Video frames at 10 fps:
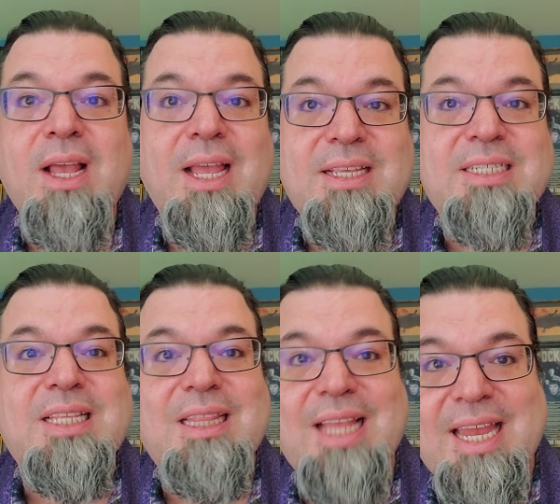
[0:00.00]
And this is
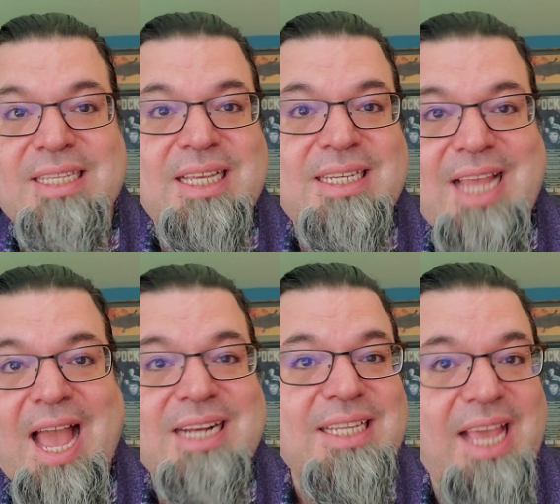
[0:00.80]
the latest
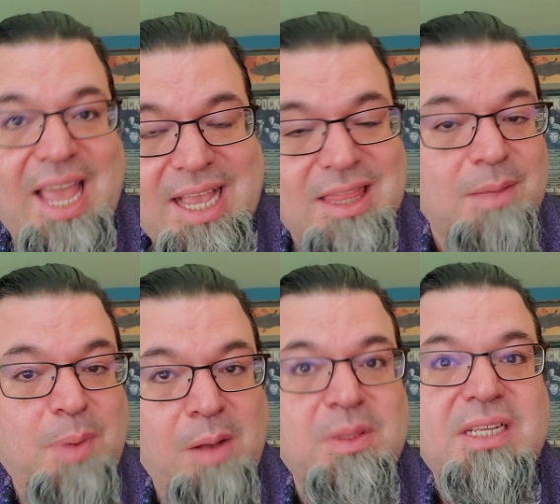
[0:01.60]
attack to hit the
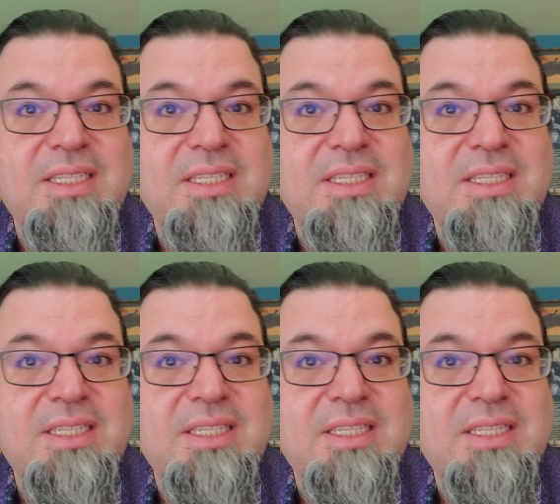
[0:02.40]
public